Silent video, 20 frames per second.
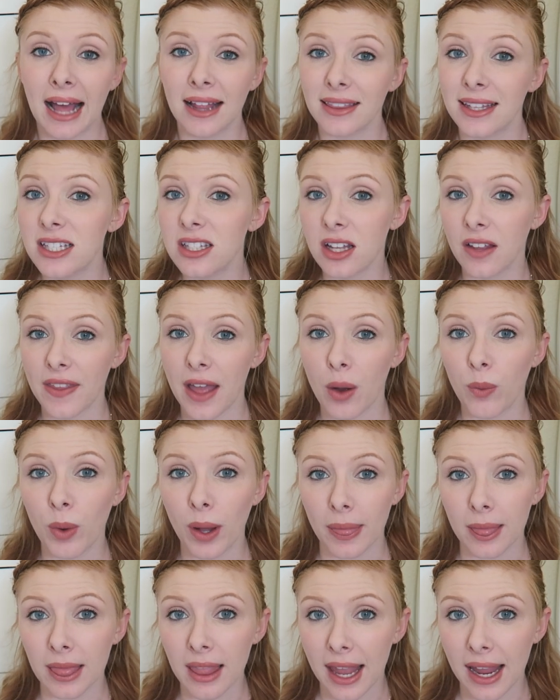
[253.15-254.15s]
at least on that
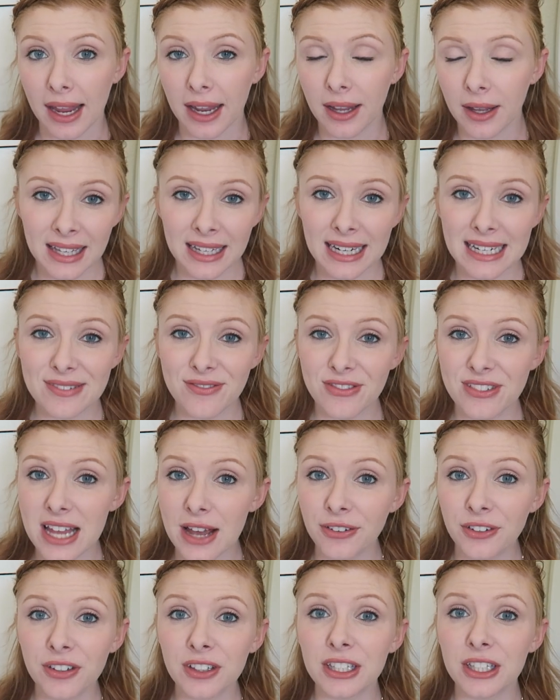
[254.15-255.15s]
one leg, and I
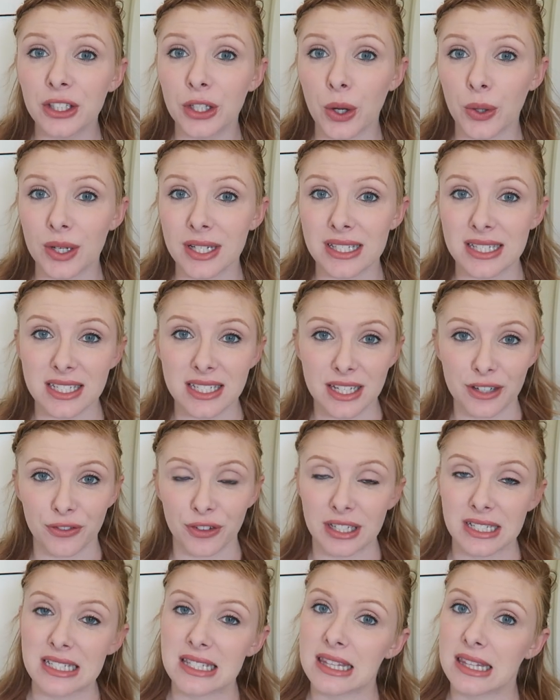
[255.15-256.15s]
definitely noticed a
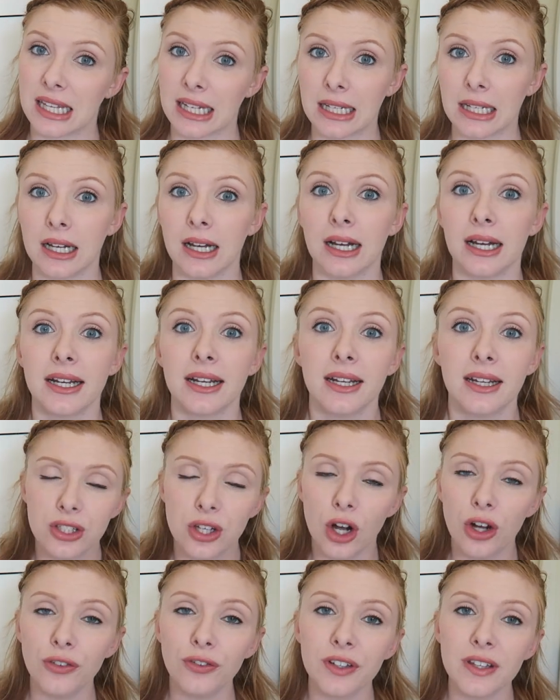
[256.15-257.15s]
difference, thank God.
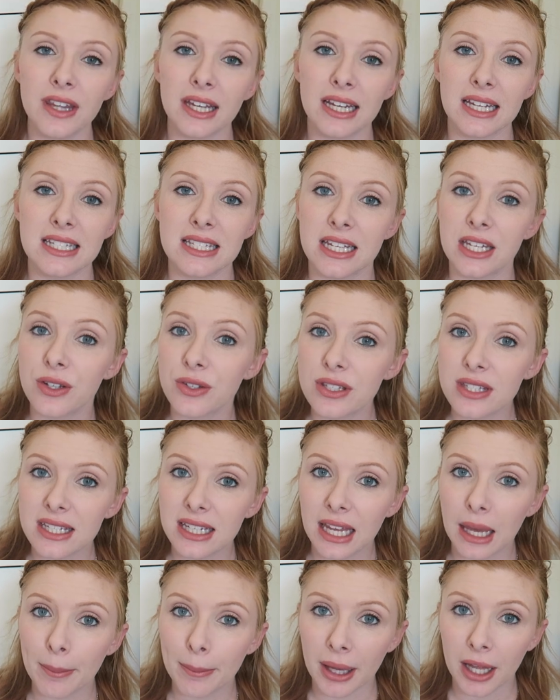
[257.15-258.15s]
So hopefully that continues
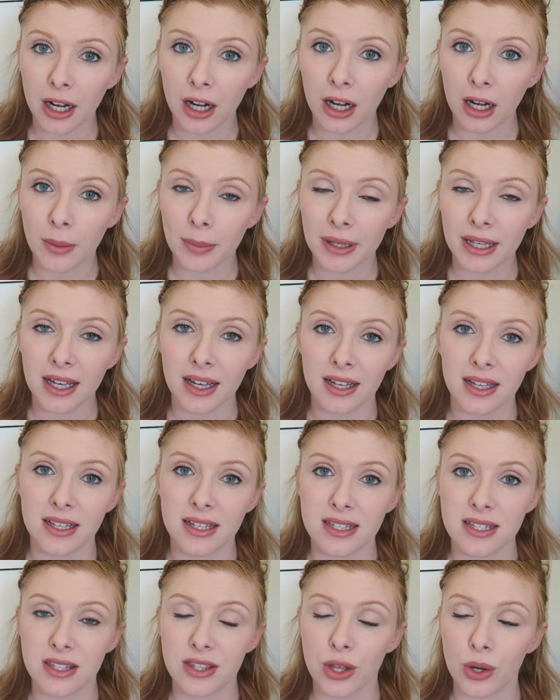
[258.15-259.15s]
to get better
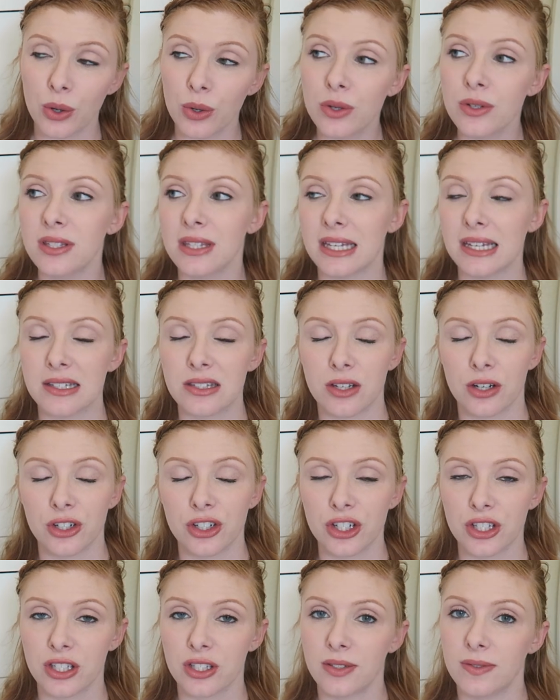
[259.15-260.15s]
because those things are
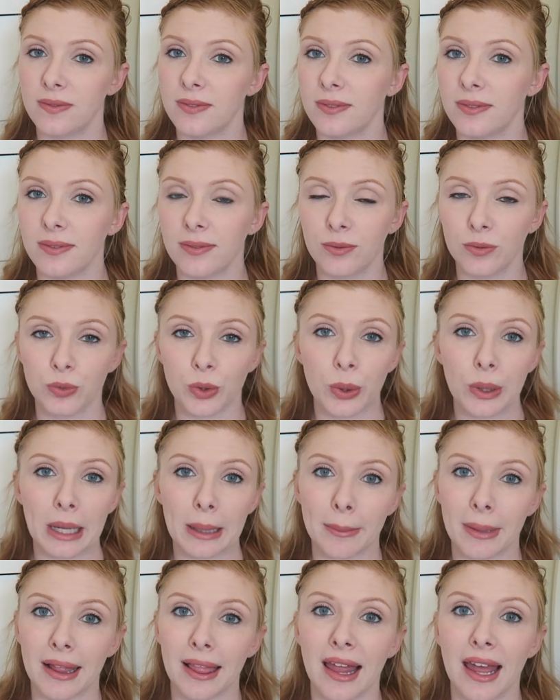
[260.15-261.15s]
just
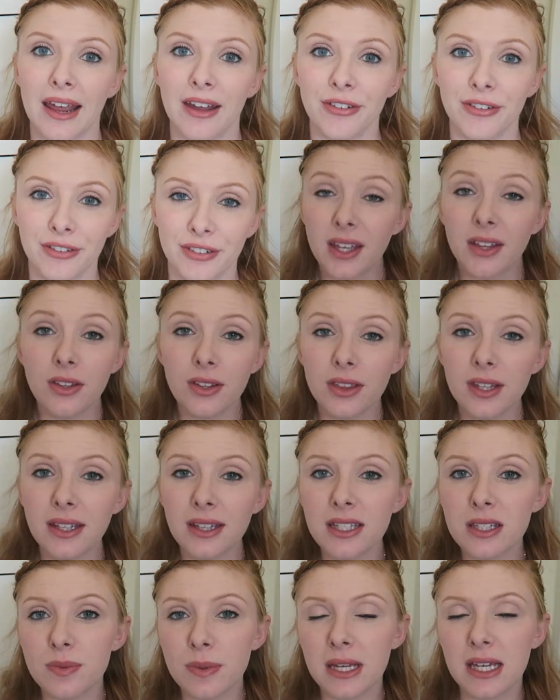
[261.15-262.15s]
ruining my life. The other
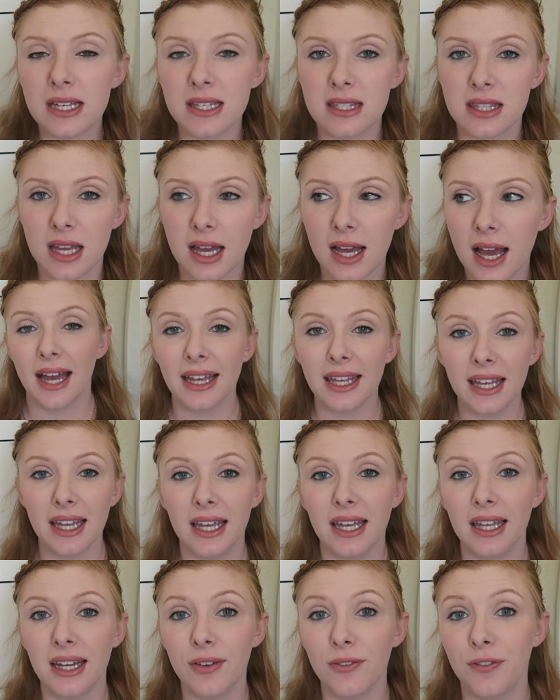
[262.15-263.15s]
thing this week is that I
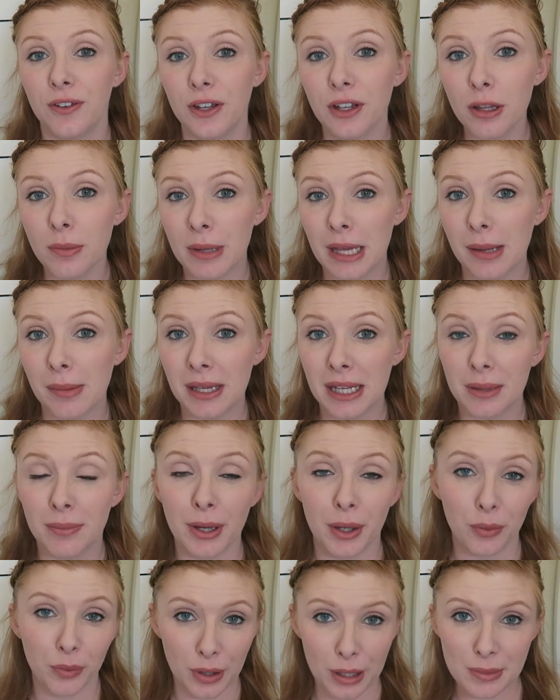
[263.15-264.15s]
can feel the baby in
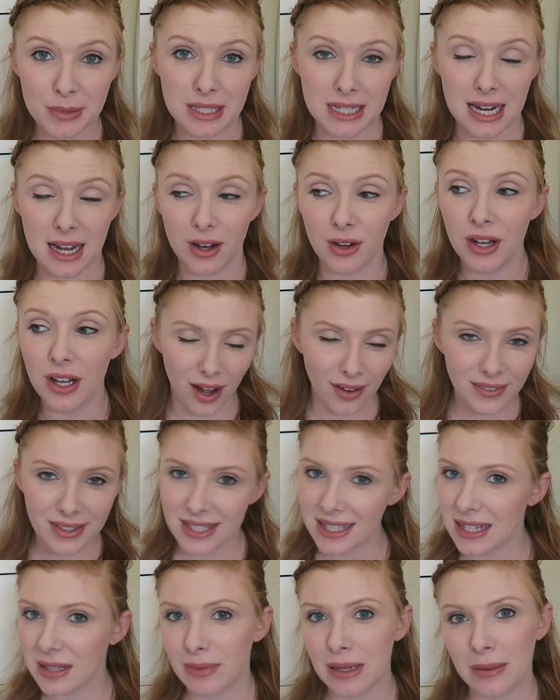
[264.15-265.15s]
my ribs now.
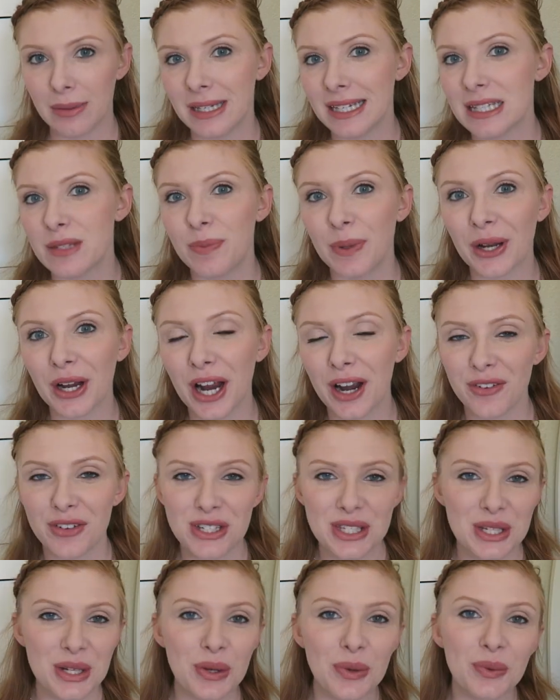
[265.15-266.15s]
Obviously the baby gets bigger
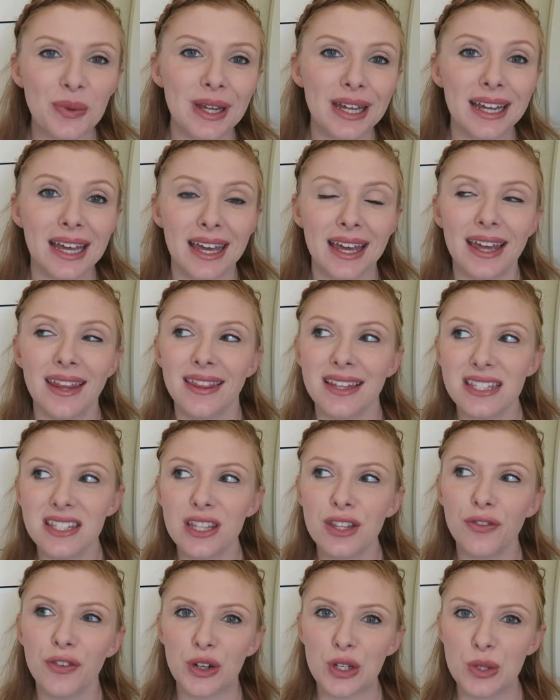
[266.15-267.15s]
every single week, and this
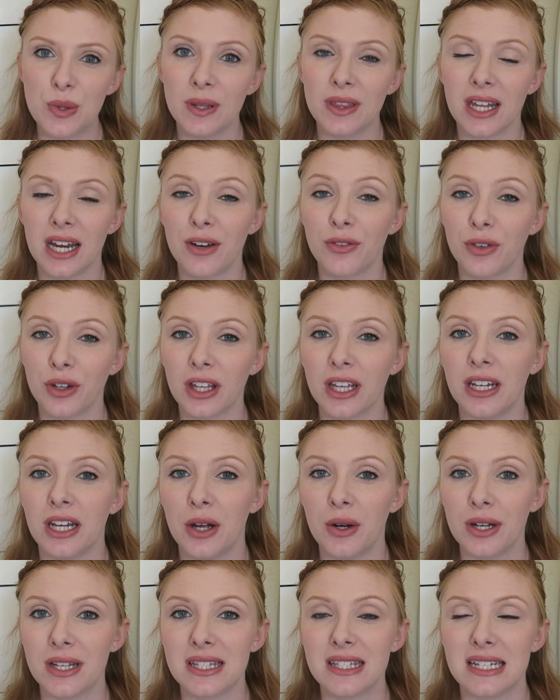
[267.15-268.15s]
is the first week that I've really
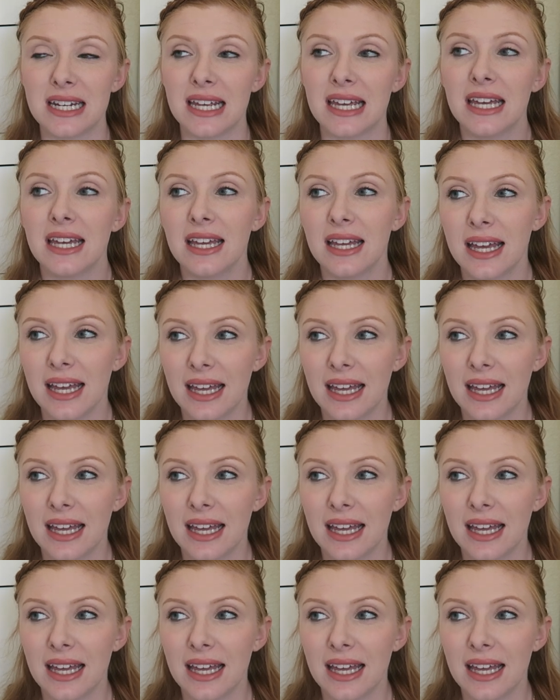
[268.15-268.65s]
noticed it